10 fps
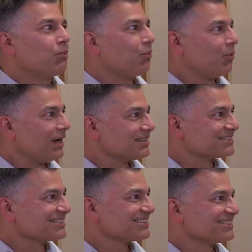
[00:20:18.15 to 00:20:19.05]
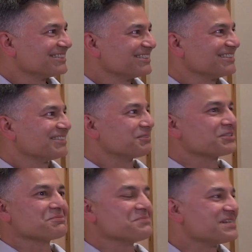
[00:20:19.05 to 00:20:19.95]
what? What do
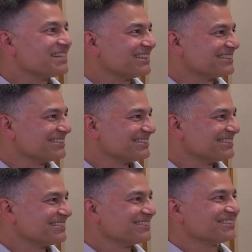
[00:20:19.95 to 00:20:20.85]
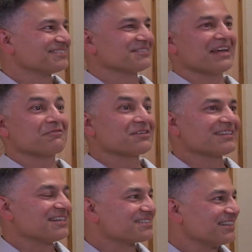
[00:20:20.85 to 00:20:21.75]
you mean?
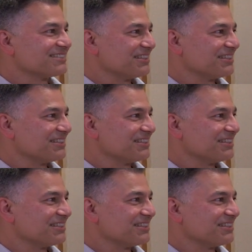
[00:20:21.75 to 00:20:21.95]
Everything I say is